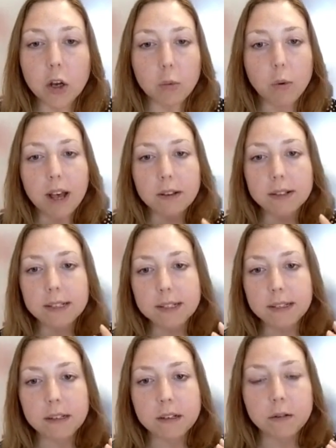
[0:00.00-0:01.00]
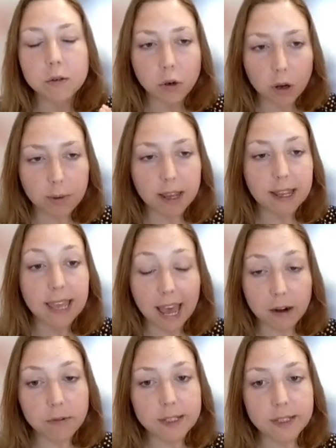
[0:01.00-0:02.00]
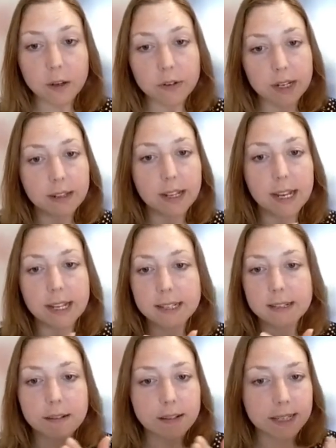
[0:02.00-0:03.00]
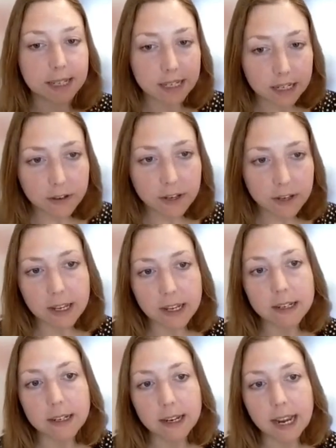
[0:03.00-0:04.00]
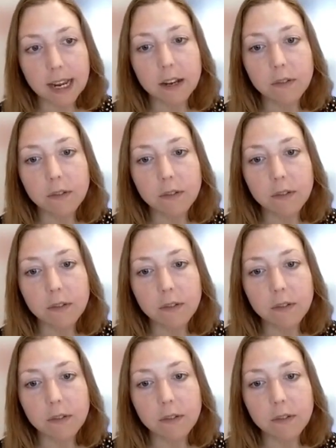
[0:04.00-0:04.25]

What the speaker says: whilst trauma can result in these significant